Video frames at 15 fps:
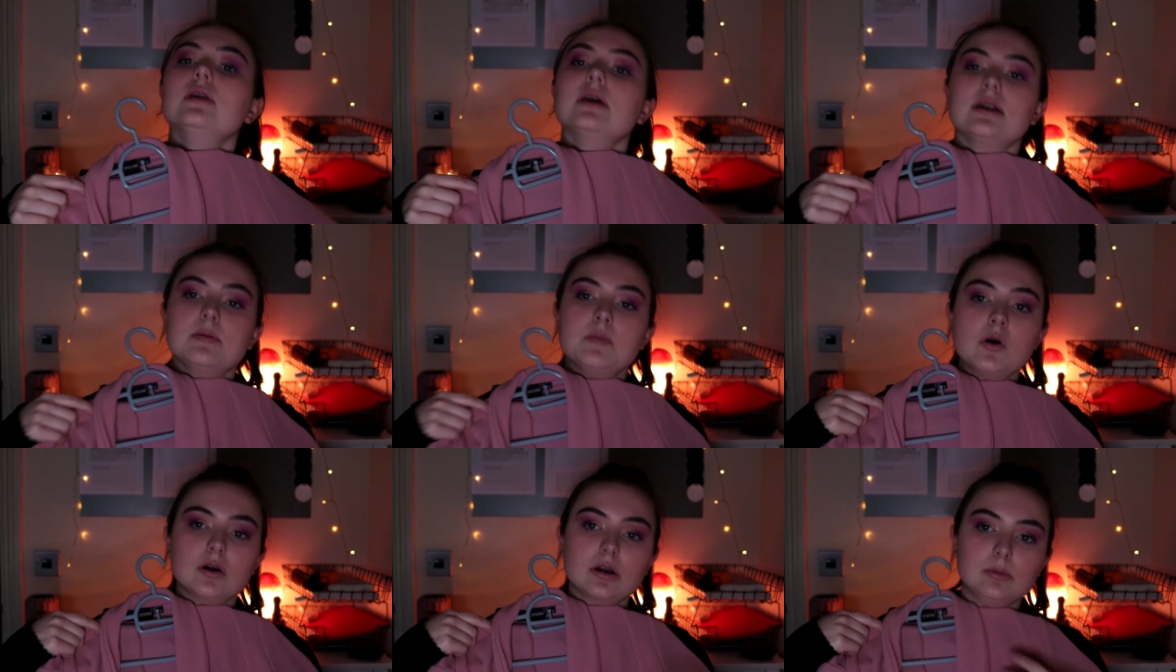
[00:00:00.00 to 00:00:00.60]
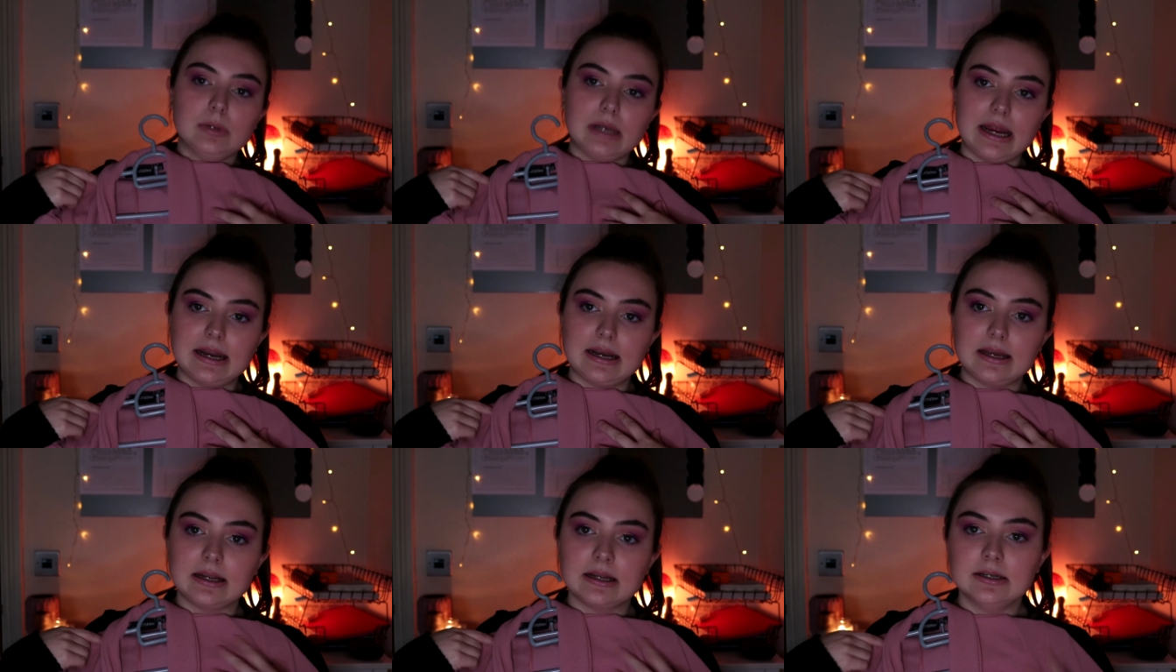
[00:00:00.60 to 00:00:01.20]
and I'm not
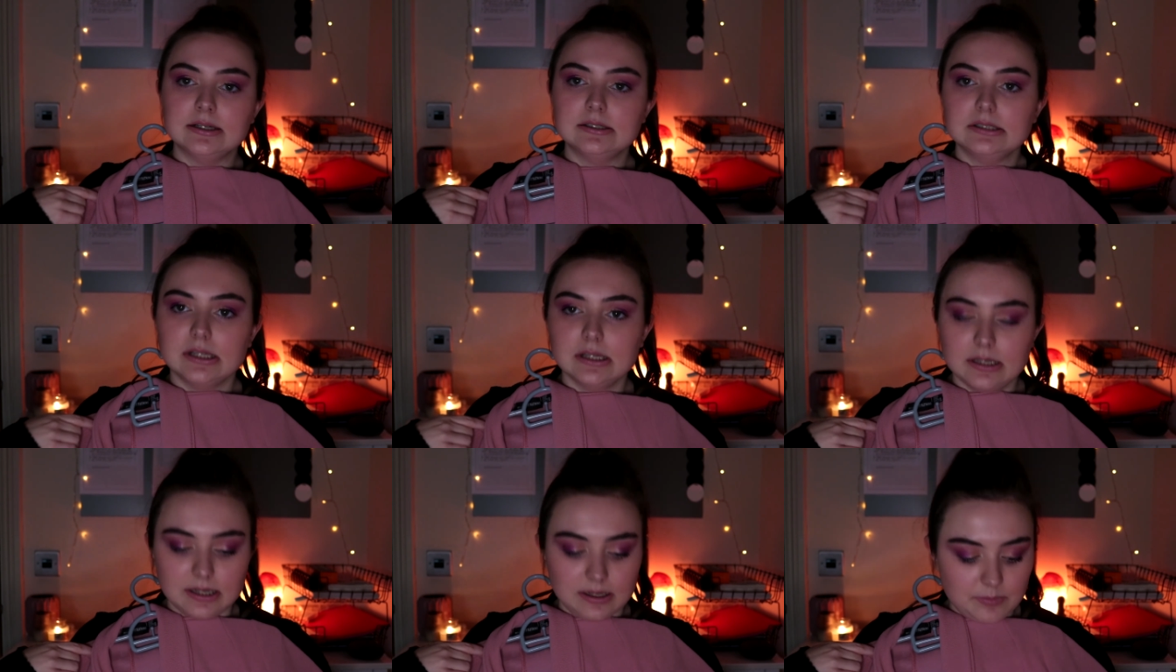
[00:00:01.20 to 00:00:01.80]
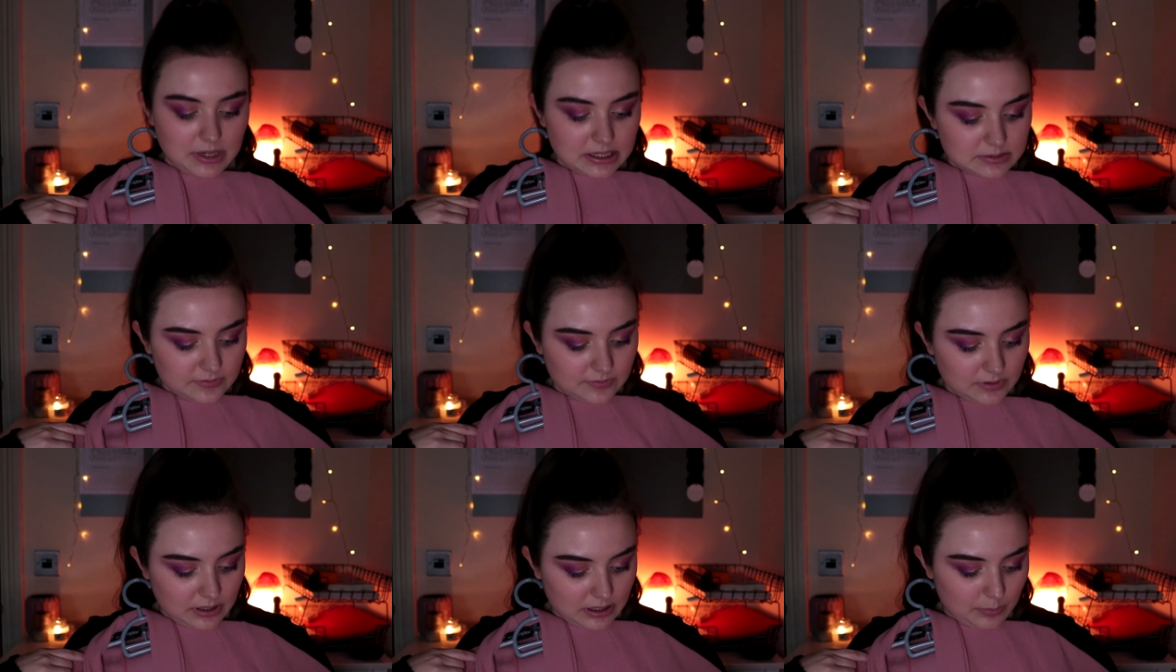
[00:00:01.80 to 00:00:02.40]
complaining. It makes me
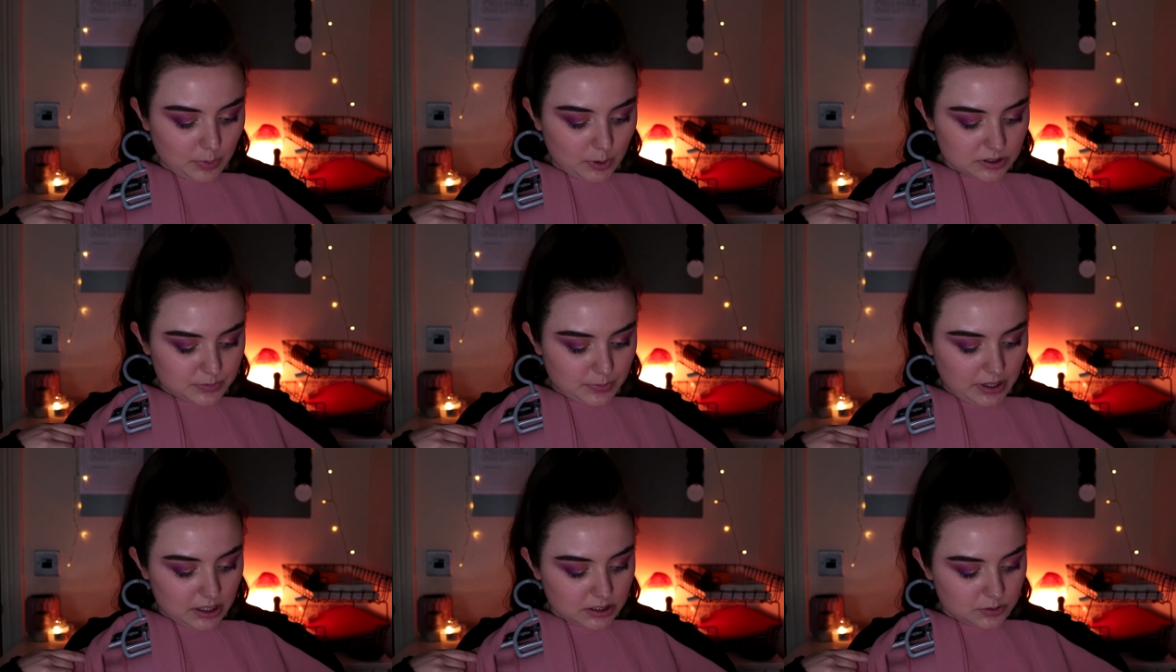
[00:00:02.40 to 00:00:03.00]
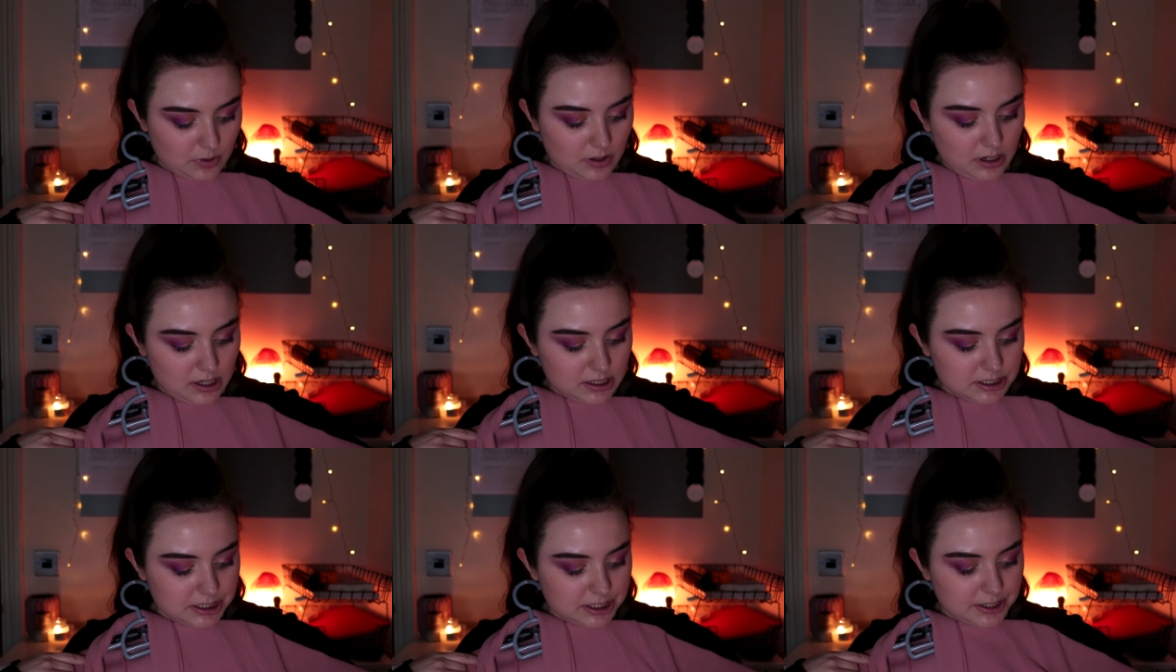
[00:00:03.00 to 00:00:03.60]
feel like a boss bitch, won't
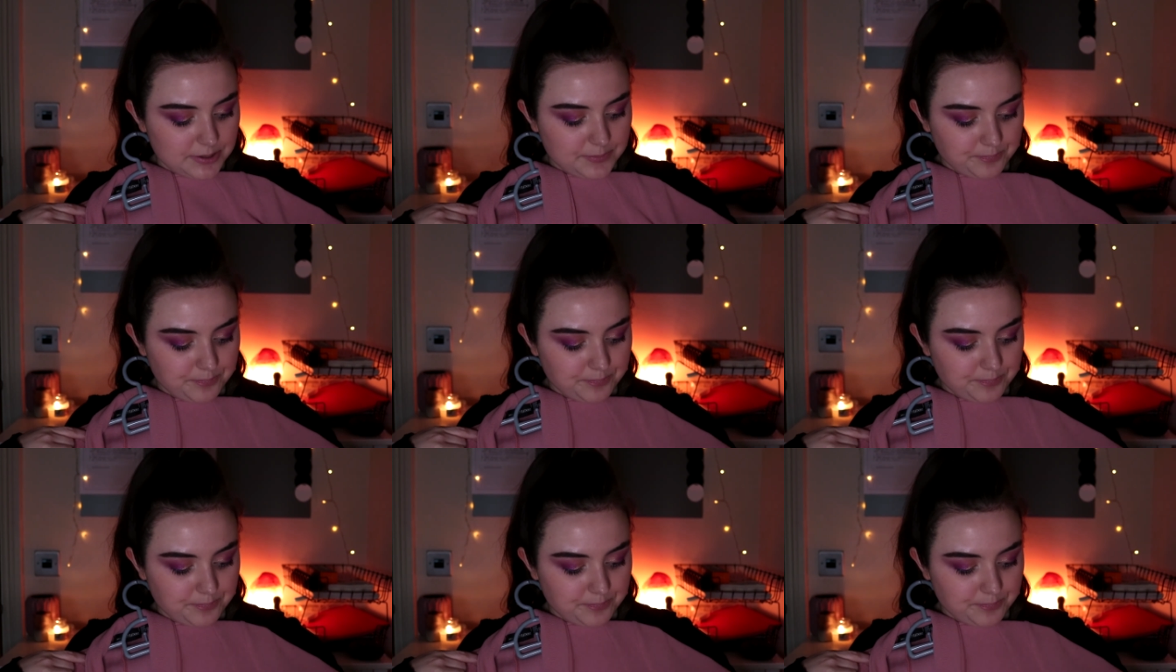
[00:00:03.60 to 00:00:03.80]
lie to you.